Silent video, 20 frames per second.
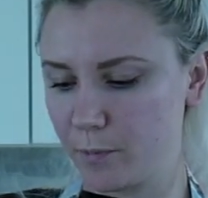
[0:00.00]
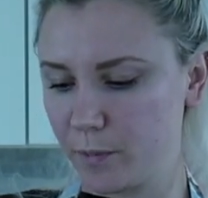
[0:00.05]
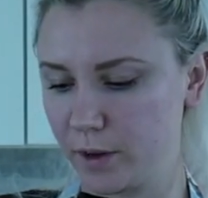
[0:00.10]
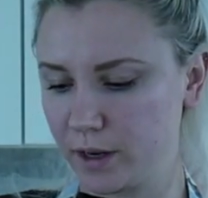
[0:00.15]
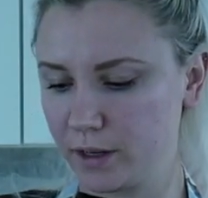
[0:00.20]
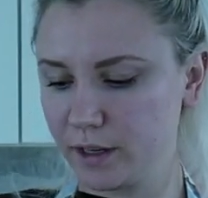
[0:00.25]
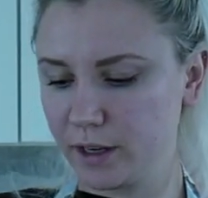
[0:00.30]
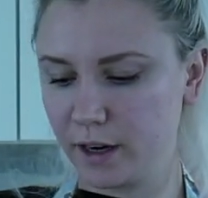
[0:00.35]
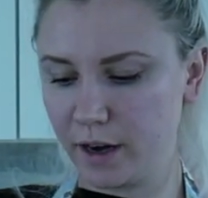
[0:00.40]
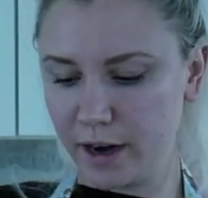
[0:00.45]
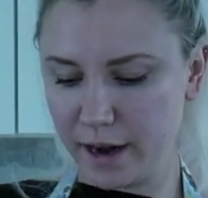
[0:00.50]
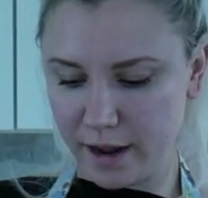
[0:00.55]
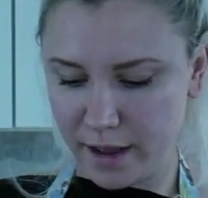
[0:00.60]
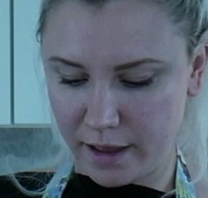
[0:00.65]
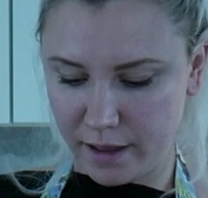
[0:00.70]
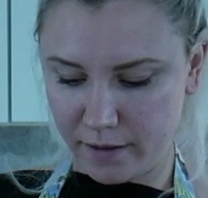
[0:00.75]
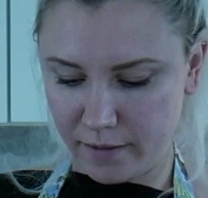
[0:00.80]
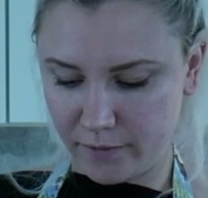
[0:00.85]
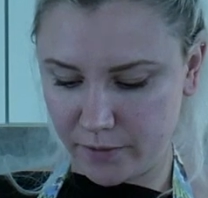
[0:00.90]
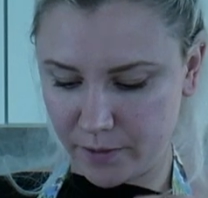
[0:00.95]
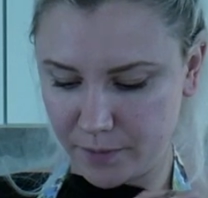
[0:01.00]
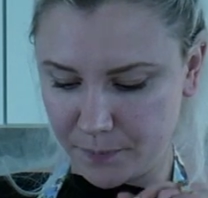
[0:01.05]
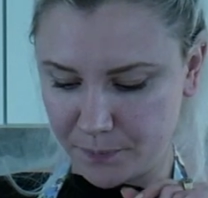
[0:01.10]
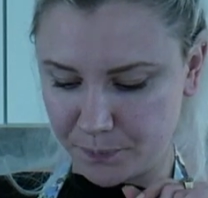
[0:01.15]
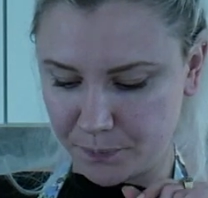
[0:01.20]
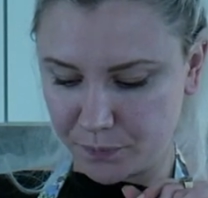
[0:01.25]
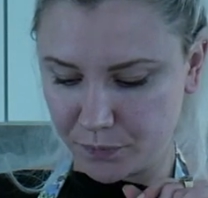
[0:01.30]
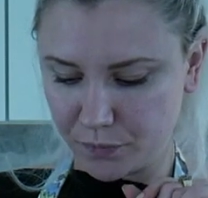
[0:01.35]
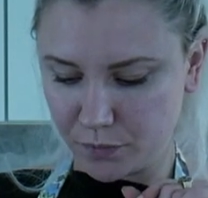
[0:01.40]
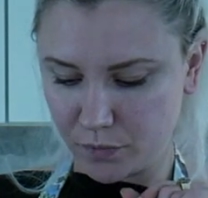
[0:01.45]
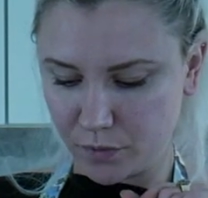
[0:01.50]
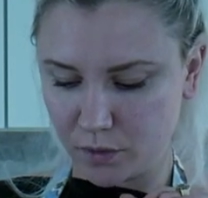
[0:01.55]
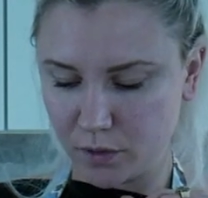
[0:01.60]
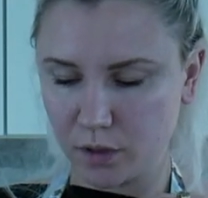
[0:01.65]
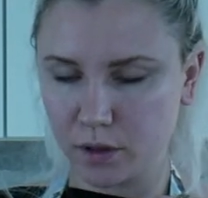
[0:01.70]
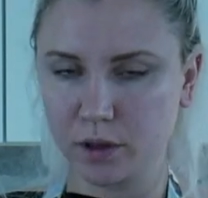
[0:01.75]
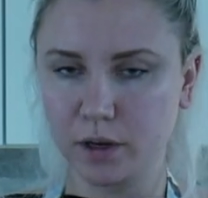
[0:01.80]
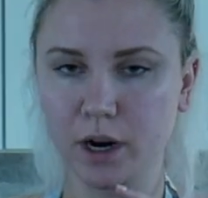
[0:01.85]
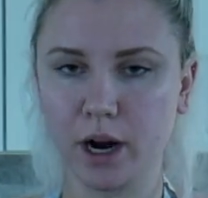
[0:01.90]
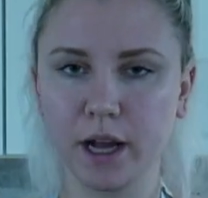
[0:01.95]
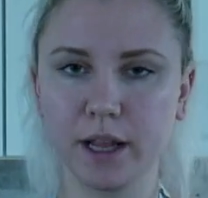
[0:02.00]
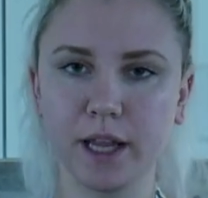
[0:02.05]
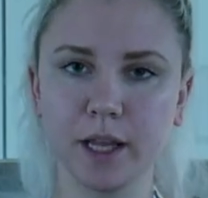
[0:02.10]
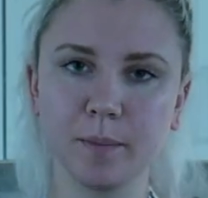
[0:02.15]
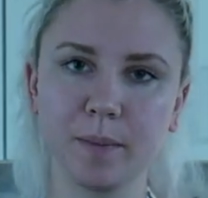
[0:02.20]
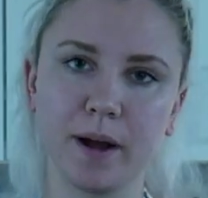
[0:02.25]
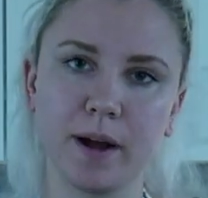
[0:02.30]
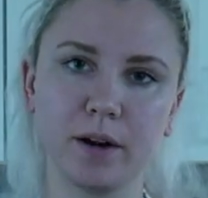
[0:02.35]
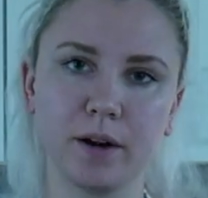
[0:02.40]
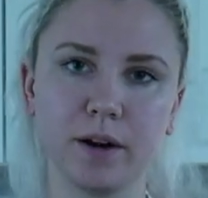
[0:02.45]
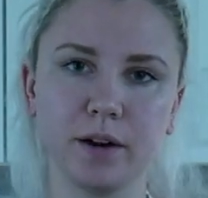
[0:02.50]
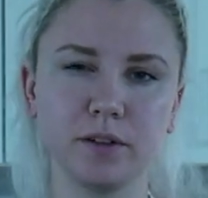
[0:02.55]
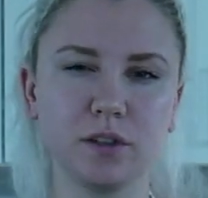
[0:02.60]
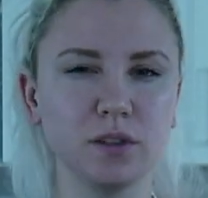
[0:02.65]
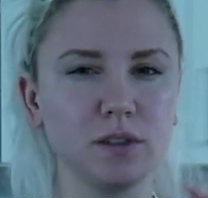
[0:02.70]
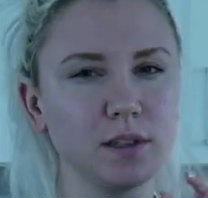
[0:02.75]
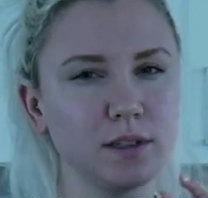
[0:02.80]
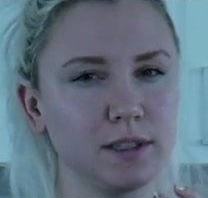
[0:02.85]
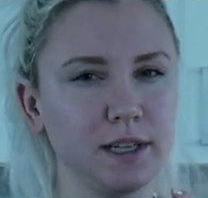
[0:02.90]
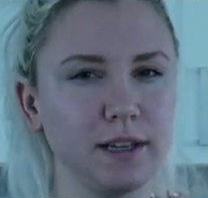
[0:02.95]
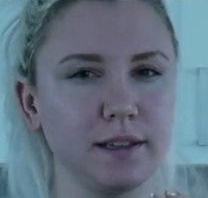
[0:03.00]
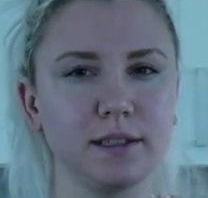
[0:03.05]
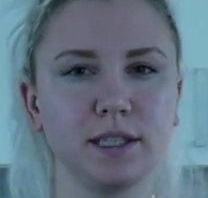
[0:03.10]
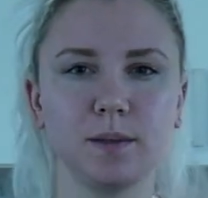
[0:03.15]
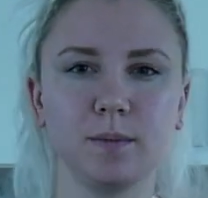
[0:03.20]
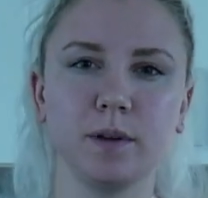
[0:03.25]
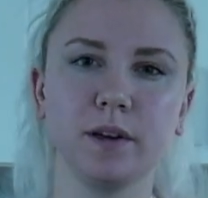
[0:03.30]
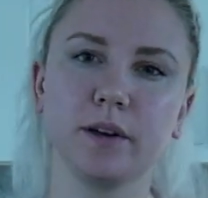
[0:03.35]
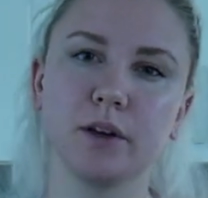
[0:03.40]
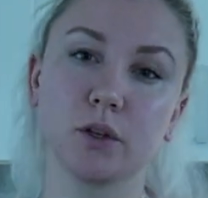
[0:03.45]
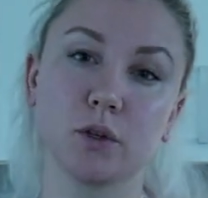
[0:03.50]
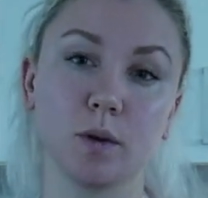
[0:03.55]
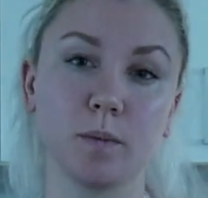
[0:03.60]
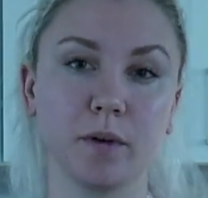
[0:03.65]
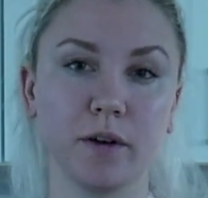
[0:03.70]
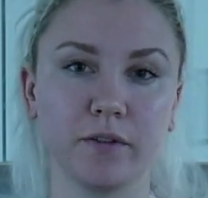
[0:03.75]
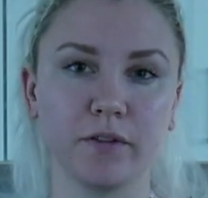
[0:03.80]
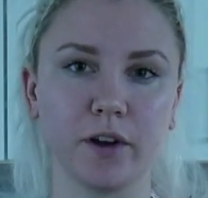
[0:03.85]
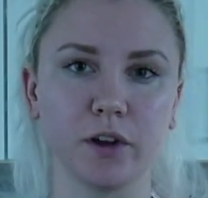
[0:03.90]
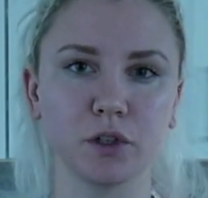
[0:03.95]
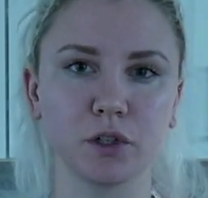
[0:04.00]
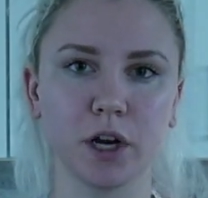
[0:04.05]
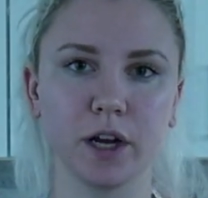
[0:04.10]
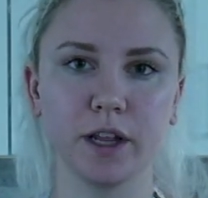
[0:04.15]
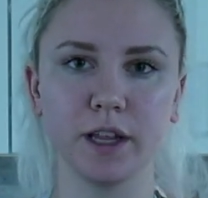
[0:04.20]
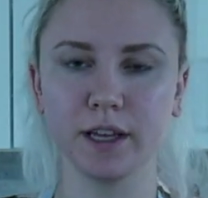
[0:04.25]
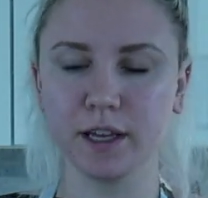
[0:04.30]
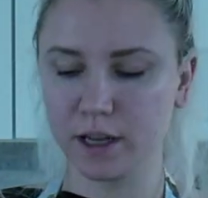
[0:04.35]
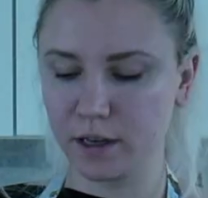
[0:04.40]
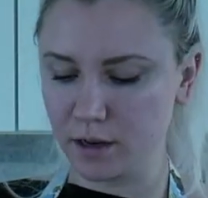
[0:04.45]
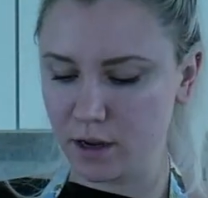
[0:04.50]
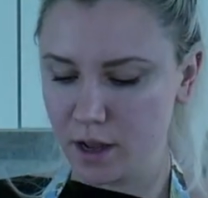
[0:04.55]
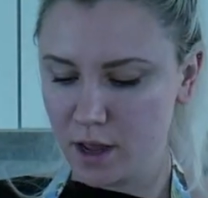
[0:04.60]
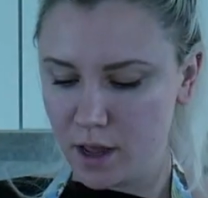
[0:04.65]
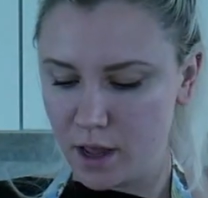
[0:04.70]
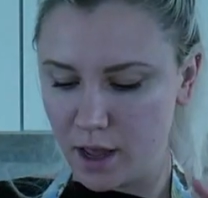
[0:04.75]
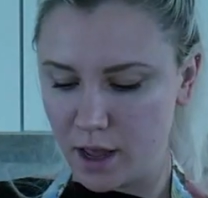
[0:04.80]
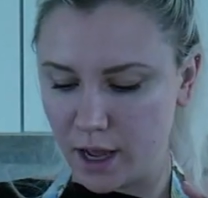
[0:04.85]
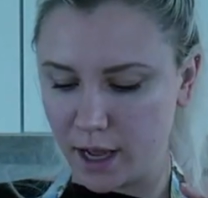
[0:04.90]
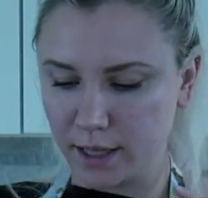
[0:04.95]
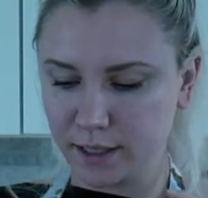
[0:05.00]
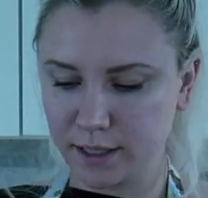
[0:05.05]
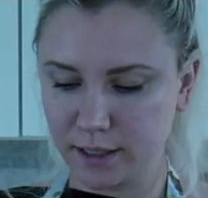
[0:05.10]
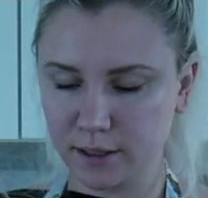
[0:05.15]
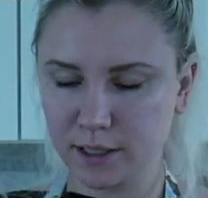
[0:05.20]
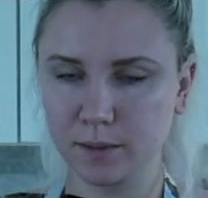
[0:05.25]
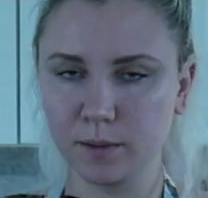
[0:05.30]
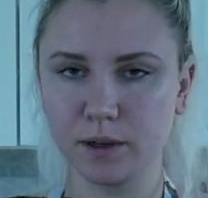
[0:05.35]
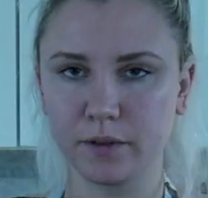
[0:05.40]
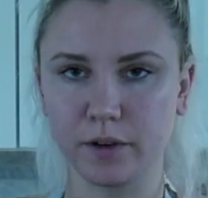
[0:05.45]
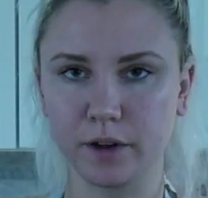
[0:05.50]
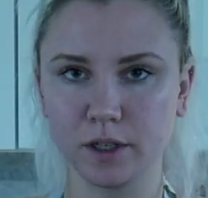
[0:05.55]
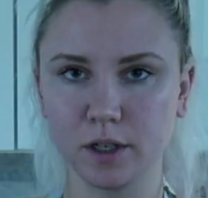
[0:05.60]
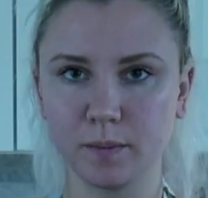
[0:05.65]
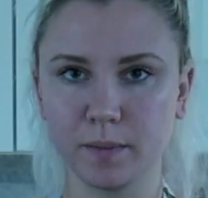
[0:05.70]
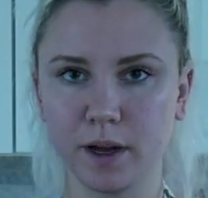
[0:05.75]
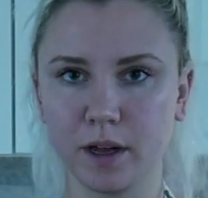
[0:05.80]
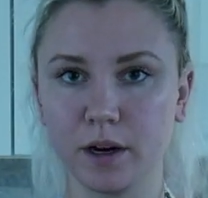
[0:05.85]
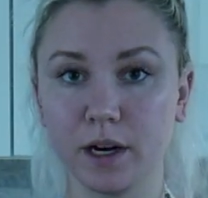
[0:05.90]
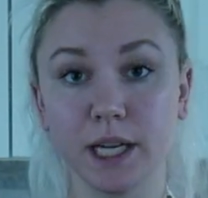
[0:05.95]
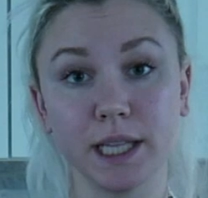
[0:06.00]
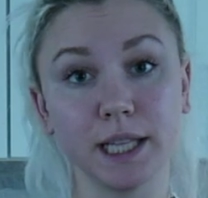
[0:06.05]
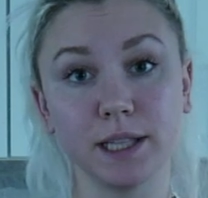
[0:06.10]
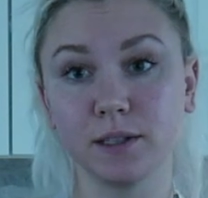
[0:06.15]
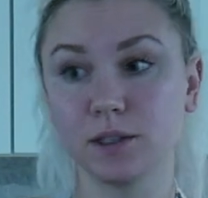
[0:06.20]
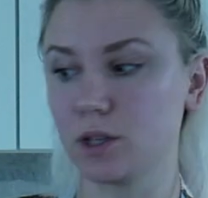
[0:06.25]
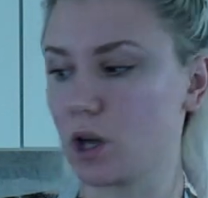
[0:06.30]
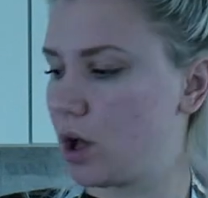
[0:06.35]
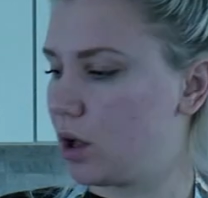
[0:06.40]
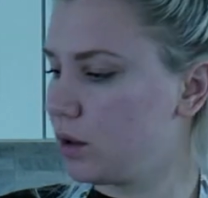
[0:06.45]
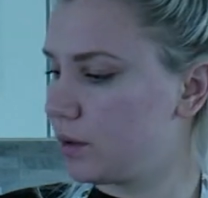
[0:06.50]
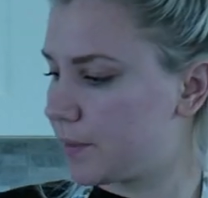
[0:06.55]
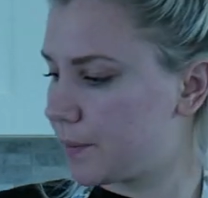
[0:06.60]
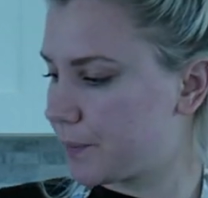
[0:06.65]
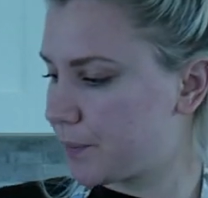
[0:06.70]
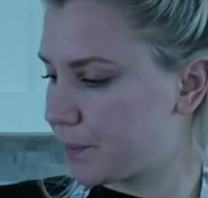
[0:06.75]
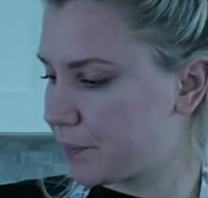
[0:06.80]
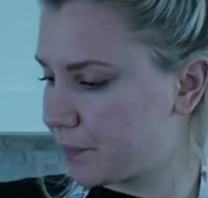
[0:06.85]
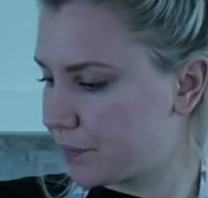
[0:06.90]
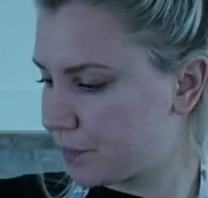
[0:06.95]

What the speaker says: In here I have garlic powder, just a teensy bit because we put fresh garlic in, a teensy bit of onion powder, and then salt.